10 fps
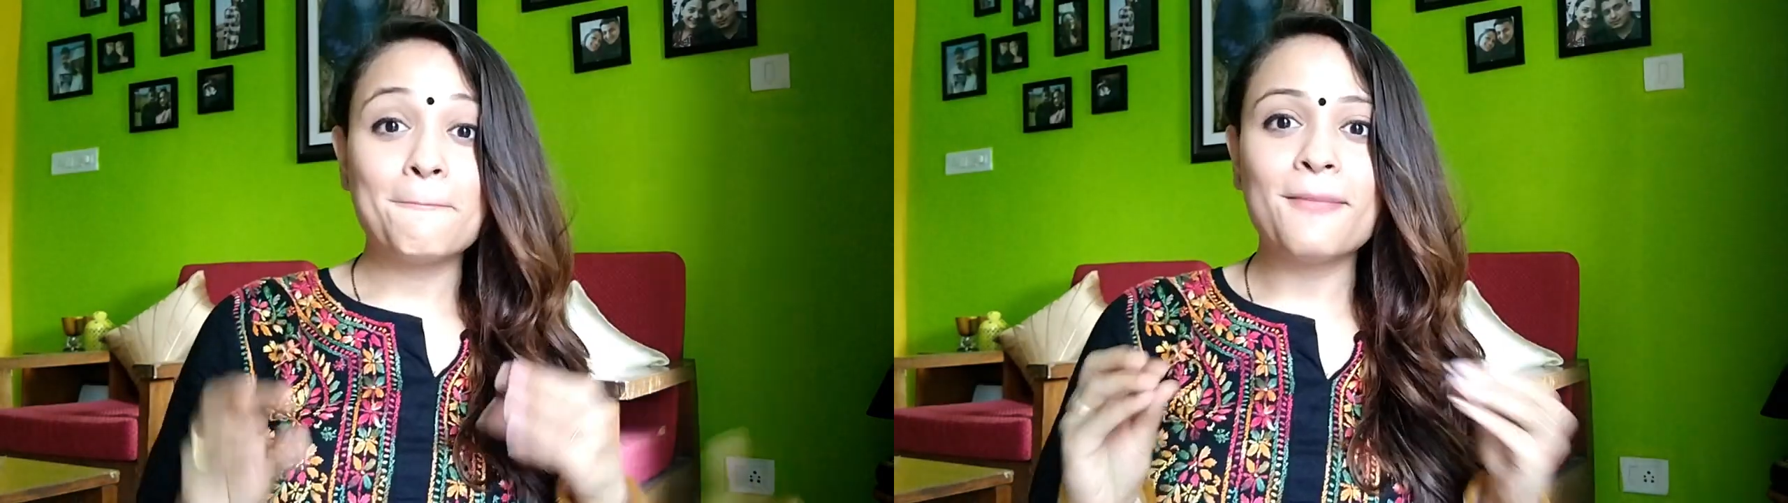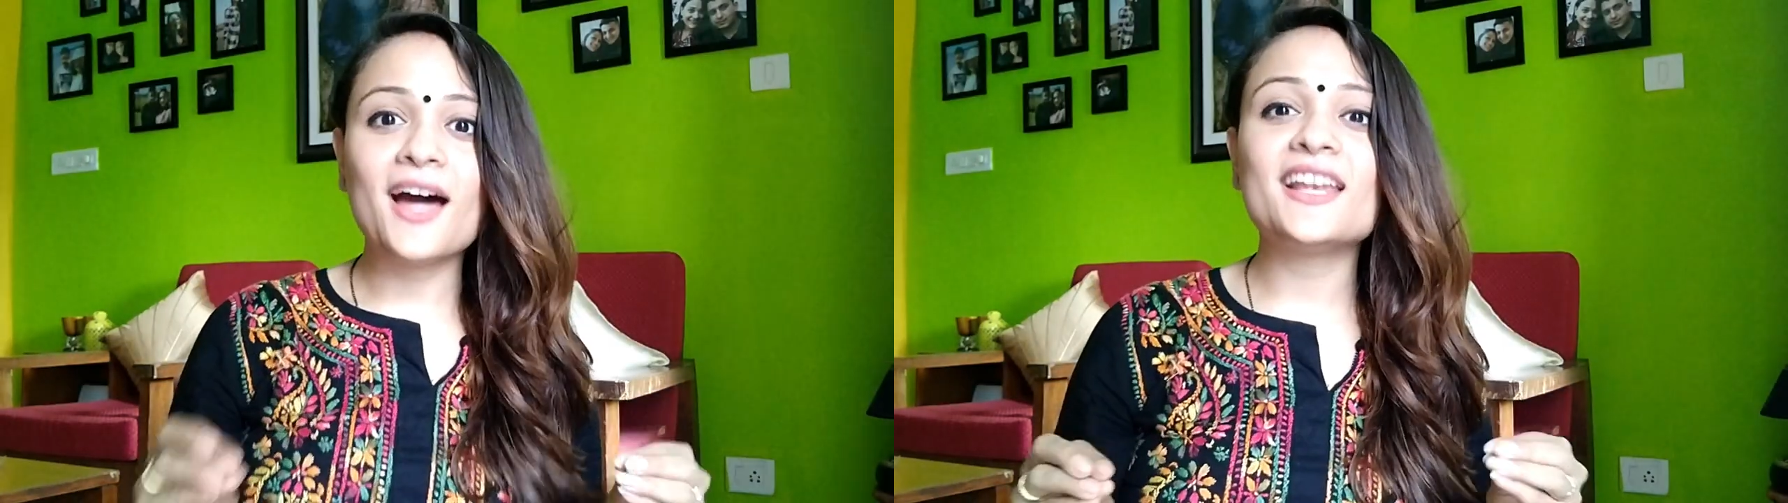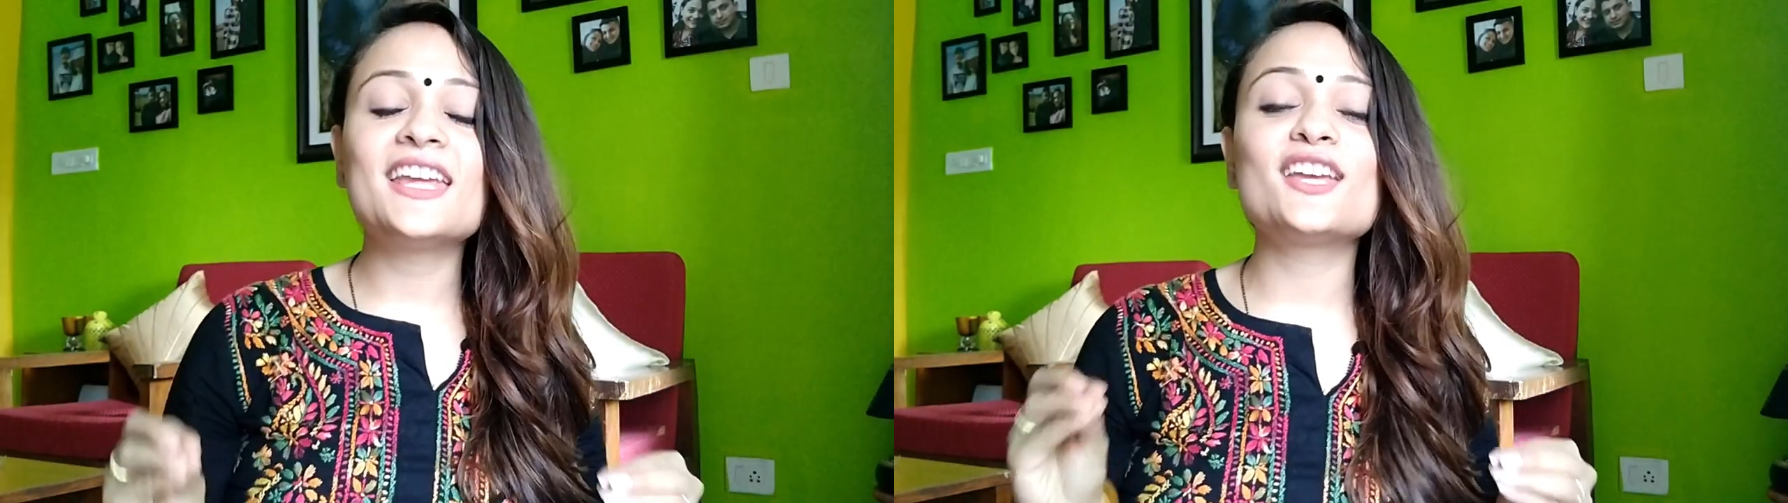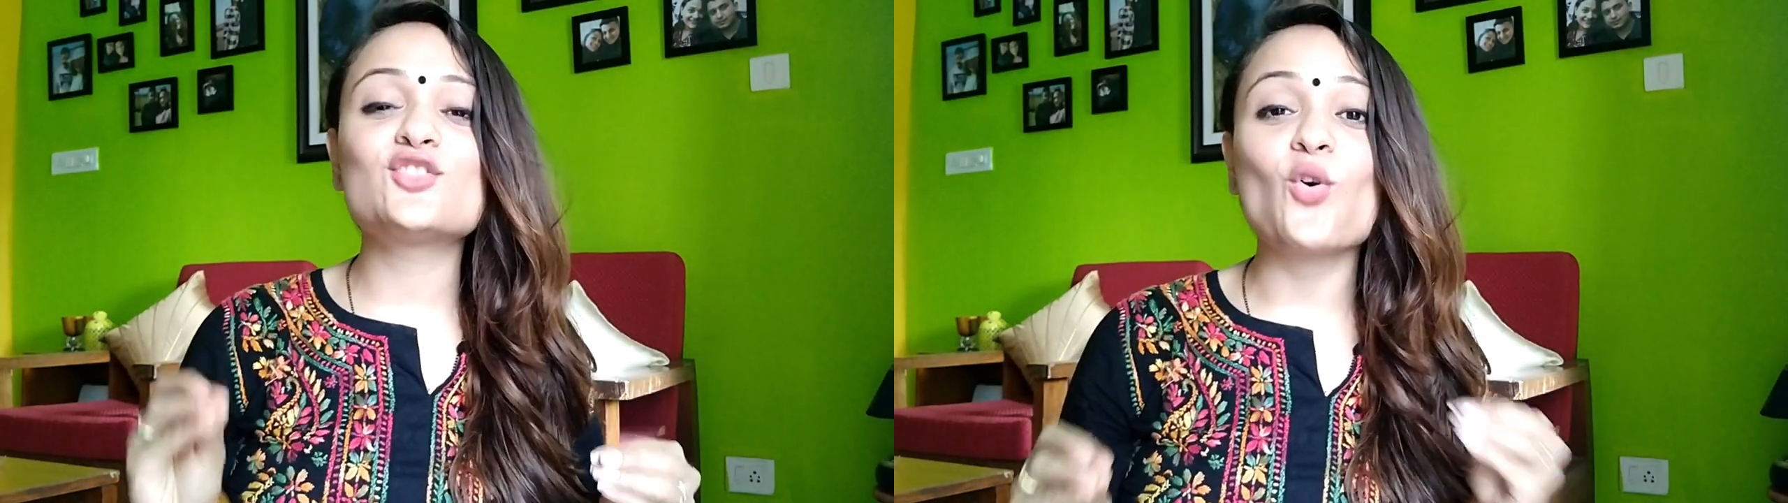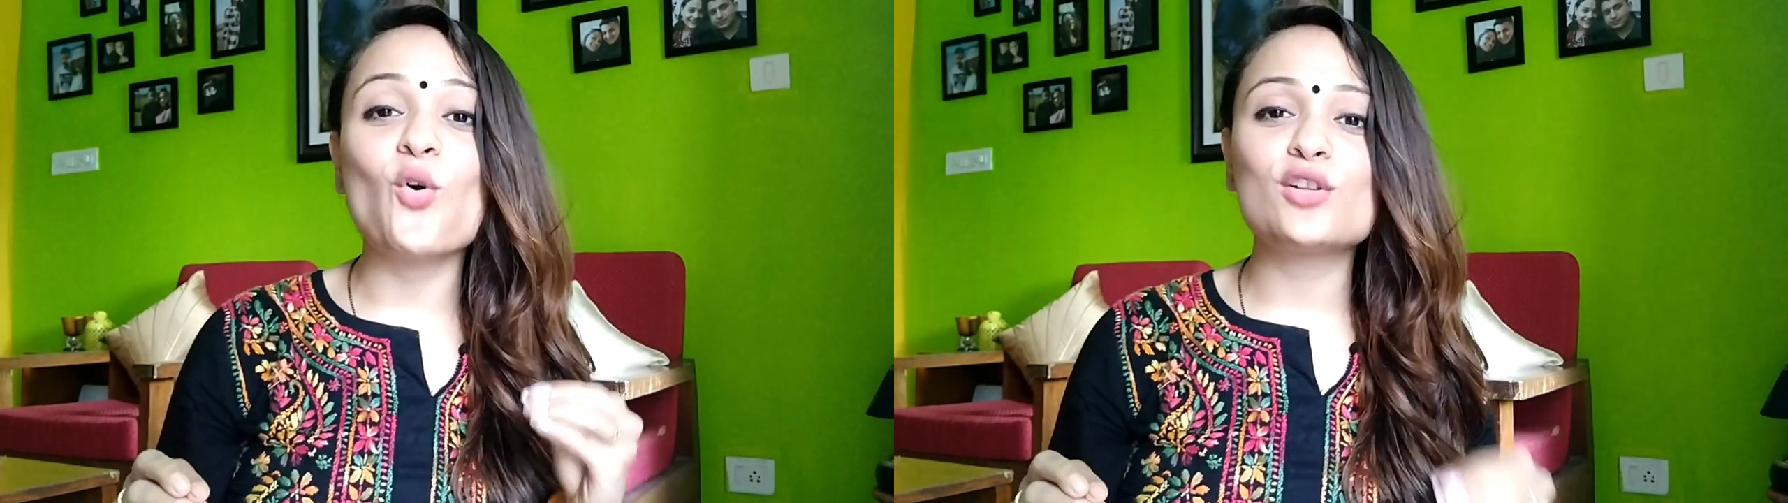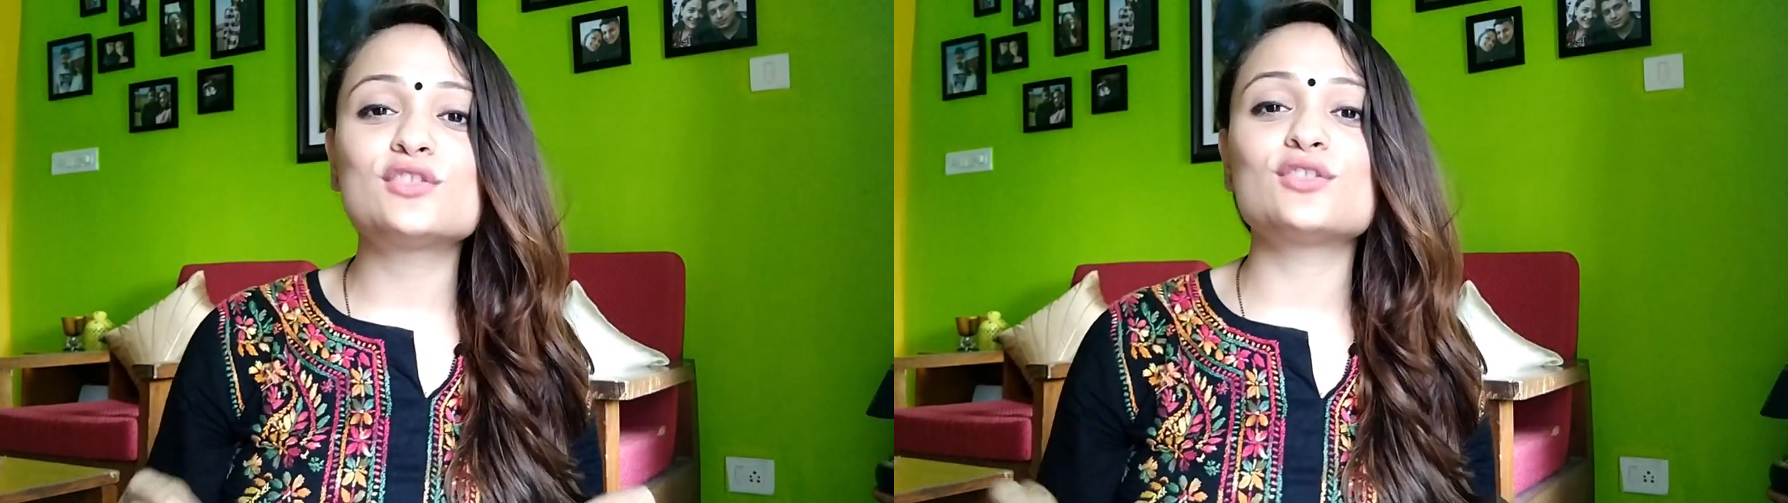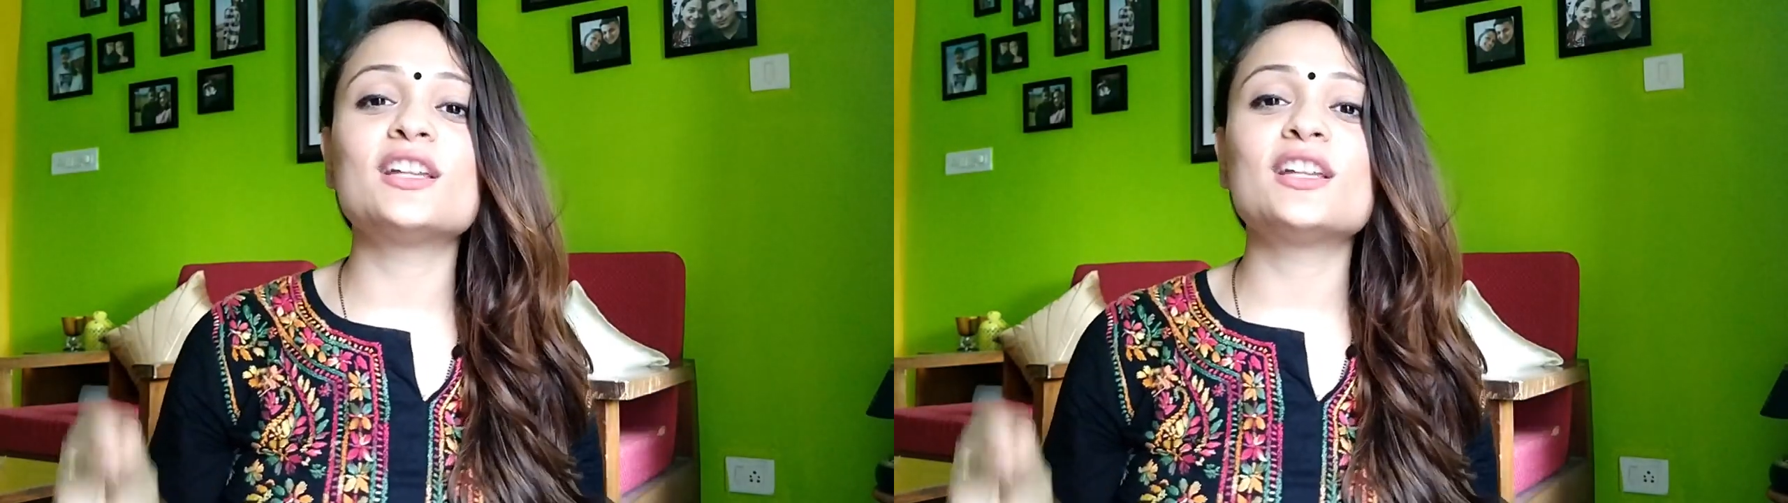Bali is also